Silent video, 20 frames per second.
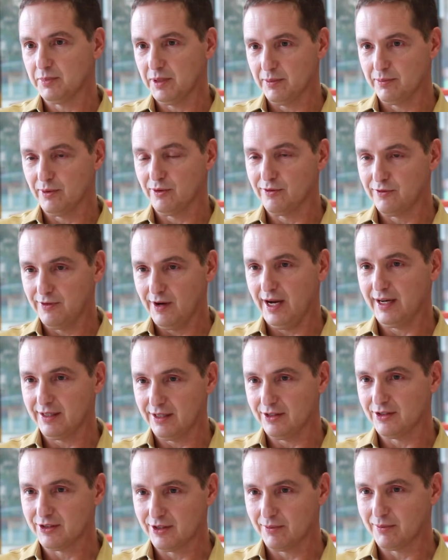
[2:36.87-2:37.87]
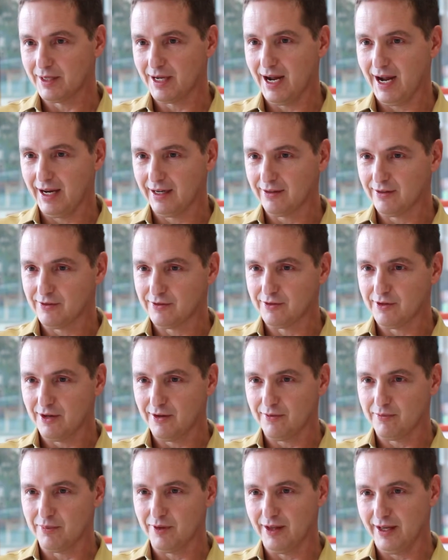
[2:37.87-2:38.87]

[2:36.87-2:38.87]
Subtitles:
people finding some kind of